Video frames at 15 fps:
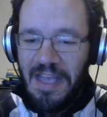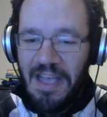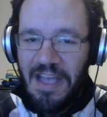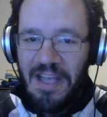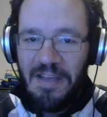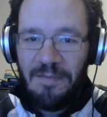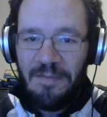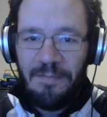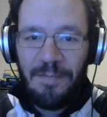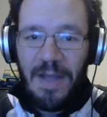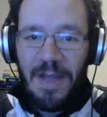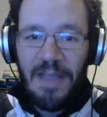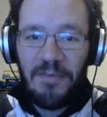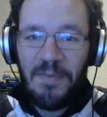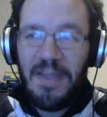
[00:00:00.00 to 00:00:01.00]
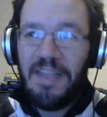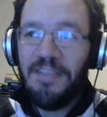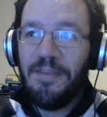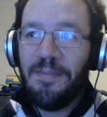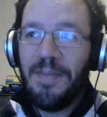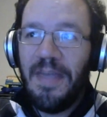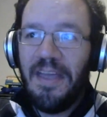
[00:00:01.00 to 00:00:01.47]
by the way,
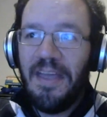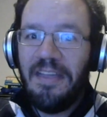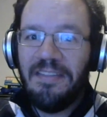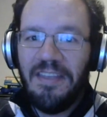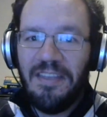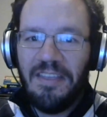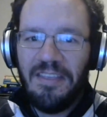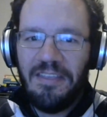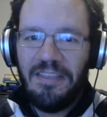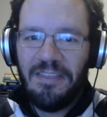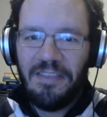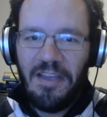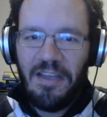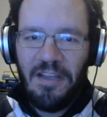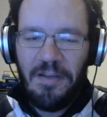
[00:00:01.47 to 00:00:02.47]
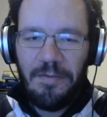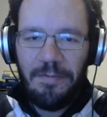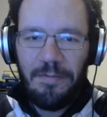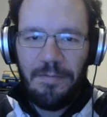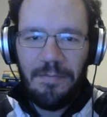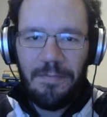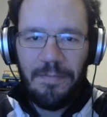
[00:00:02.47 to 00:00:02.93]
the band is
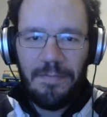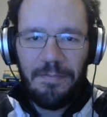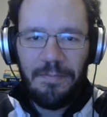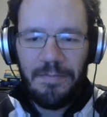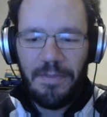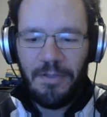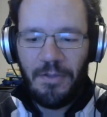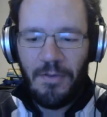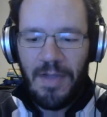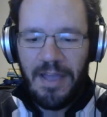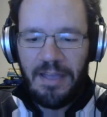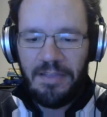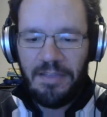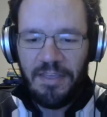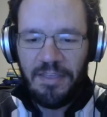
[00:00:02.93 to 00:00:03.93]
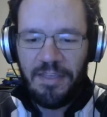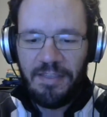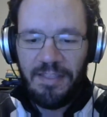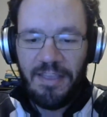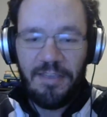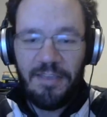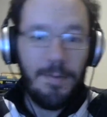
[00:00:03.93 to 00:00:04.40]
is
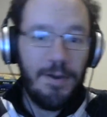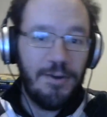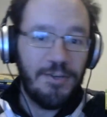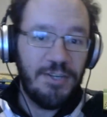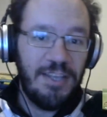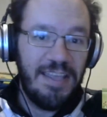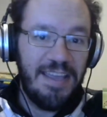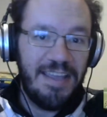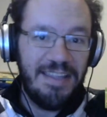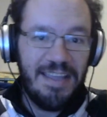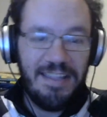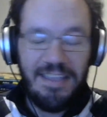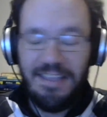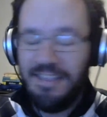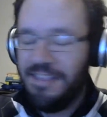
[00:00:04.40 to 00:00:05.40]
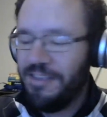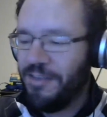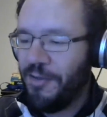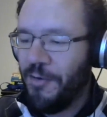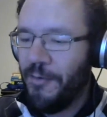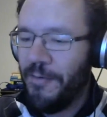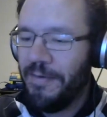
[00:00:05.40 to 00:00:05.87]
at least partially Canadian,
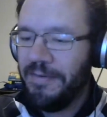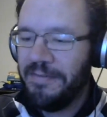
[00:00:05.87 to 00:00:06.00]
so